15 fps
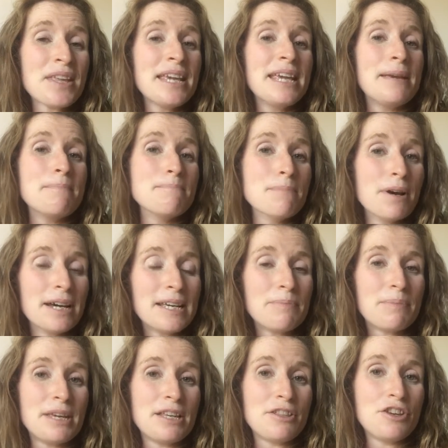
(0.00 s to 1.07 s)
it might
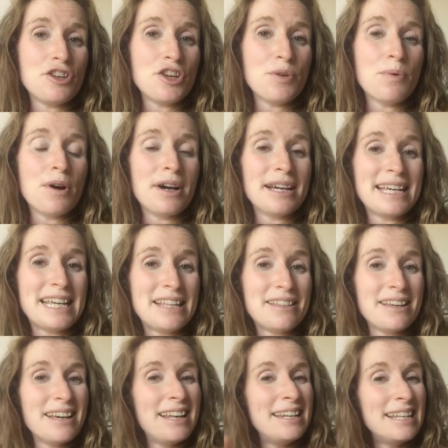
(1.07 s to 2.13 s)
be that you are
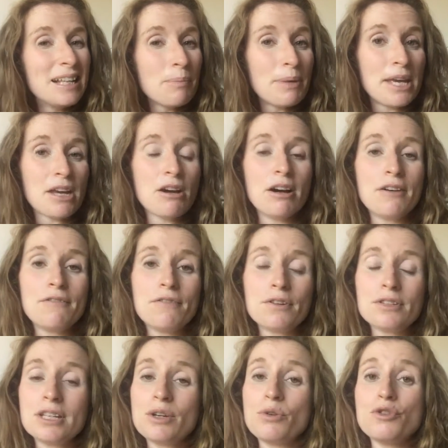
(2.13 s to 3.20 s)
either a little bit
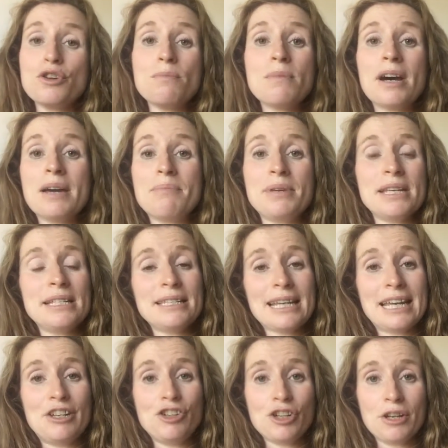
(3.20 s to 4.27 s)
kyphotic or you might be in
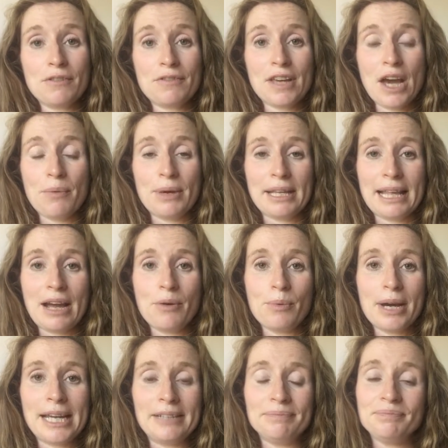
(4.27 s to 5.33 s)
danger of going that
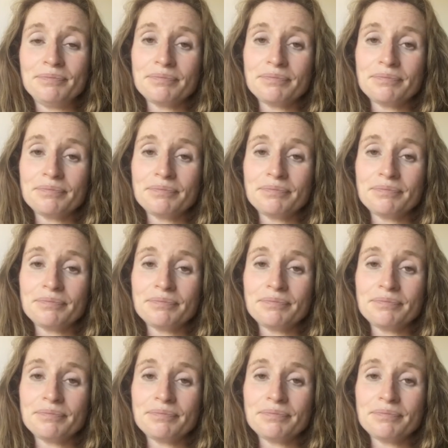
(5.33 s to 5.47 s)
way.